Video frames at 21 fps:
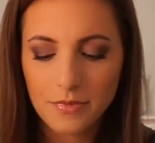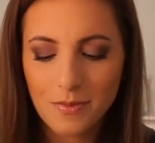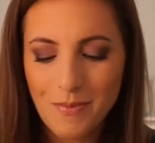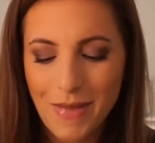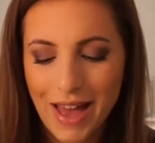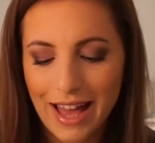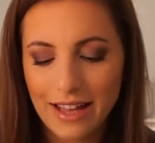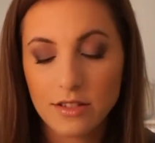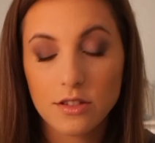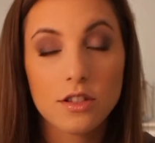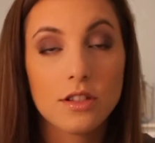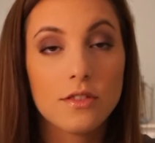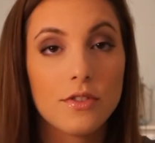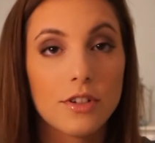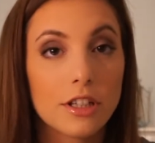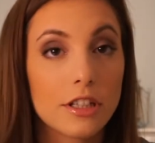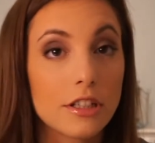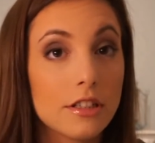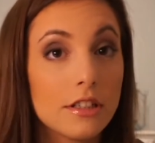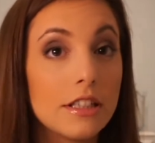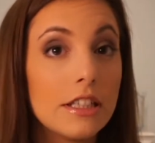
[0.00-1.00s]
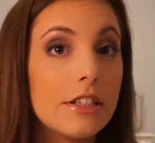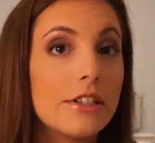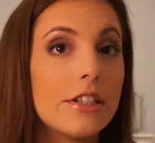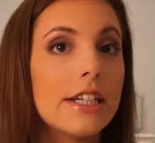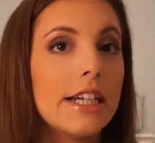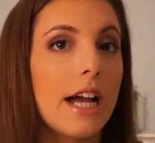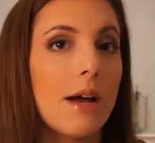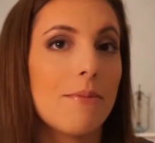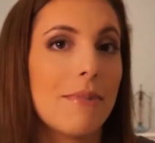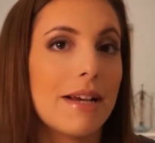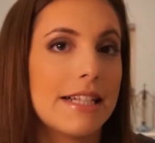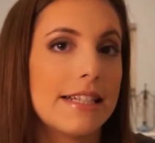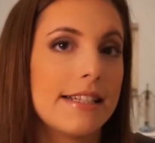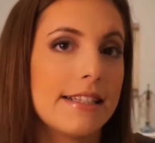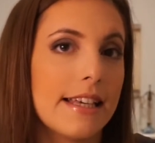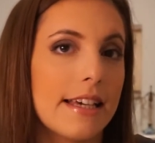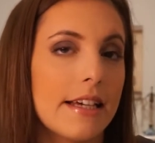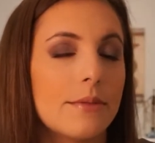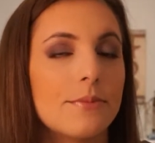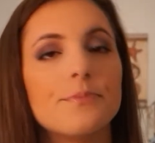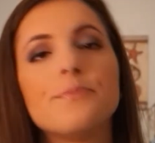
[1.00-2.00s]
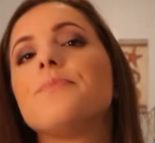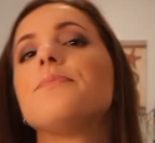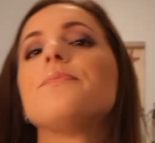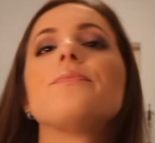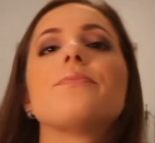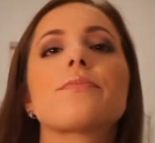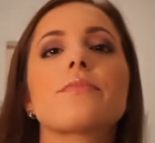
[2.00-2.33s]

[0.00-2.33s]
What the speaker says: masks for clearing up my skin.